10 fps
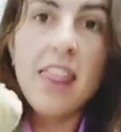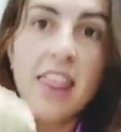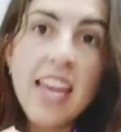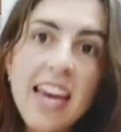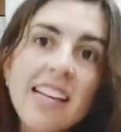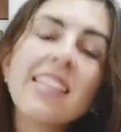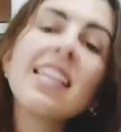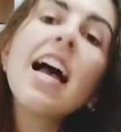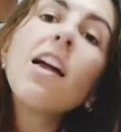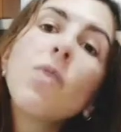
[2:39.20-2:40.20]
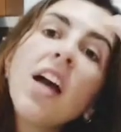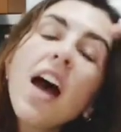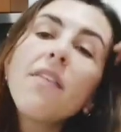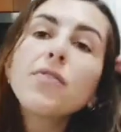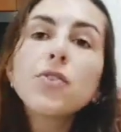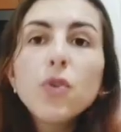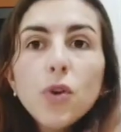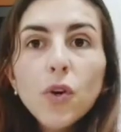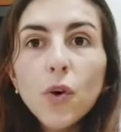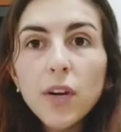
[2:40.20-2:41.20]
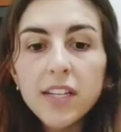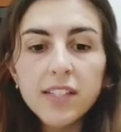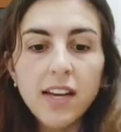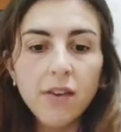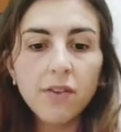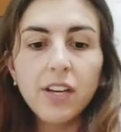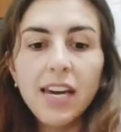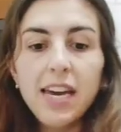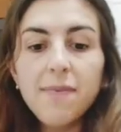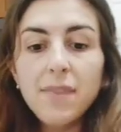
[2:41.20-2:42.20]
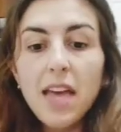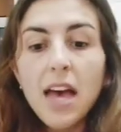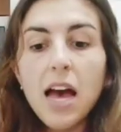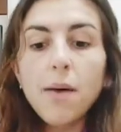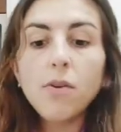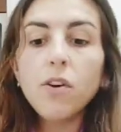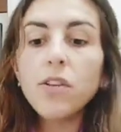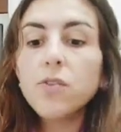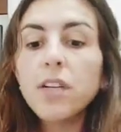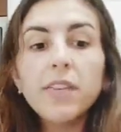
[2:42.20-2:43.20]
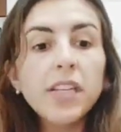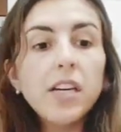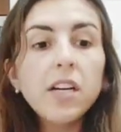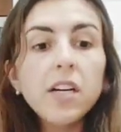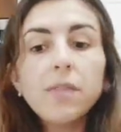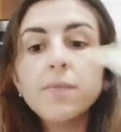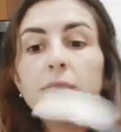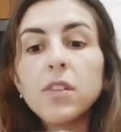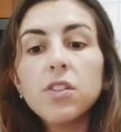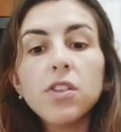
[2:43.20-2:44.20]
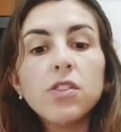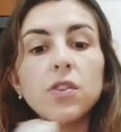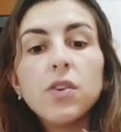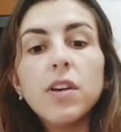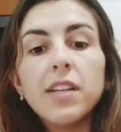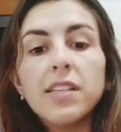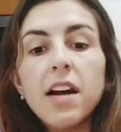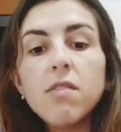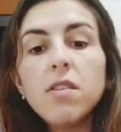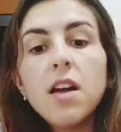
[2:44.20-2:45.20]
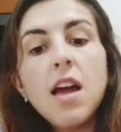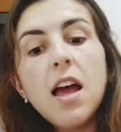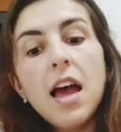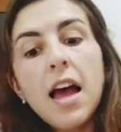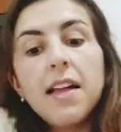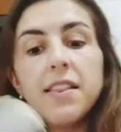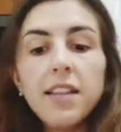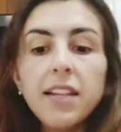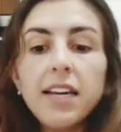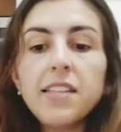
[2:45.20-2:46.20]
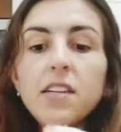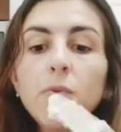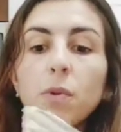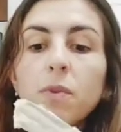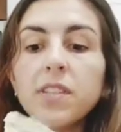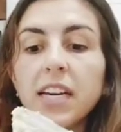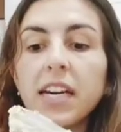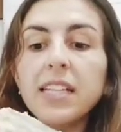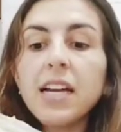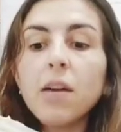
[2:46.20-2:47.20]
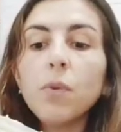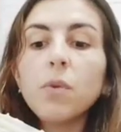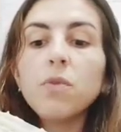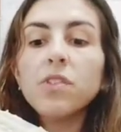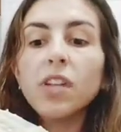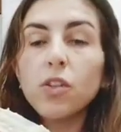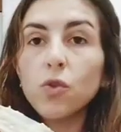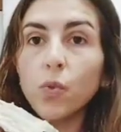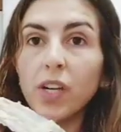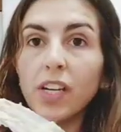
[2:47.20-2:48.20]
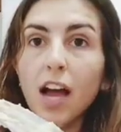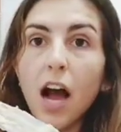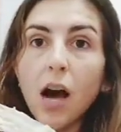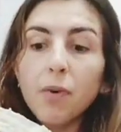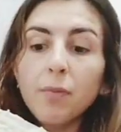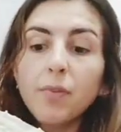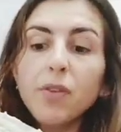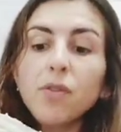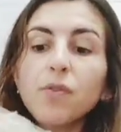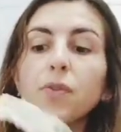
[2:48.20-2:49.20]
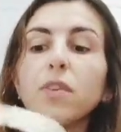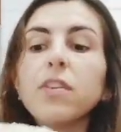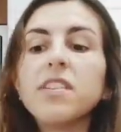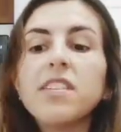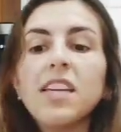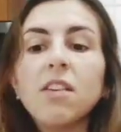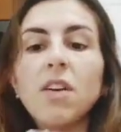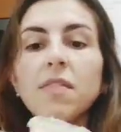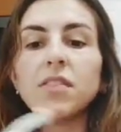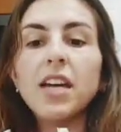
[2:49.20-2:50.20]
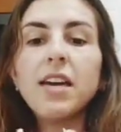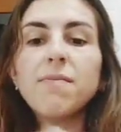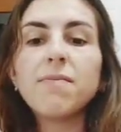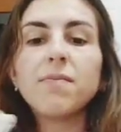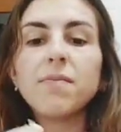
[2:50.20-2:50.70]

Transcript: this, and we have to cool it down, okay? I'm going to leave it here just to cool it down, and then later we will take it and we will start doing our beautiful sea craft, okay?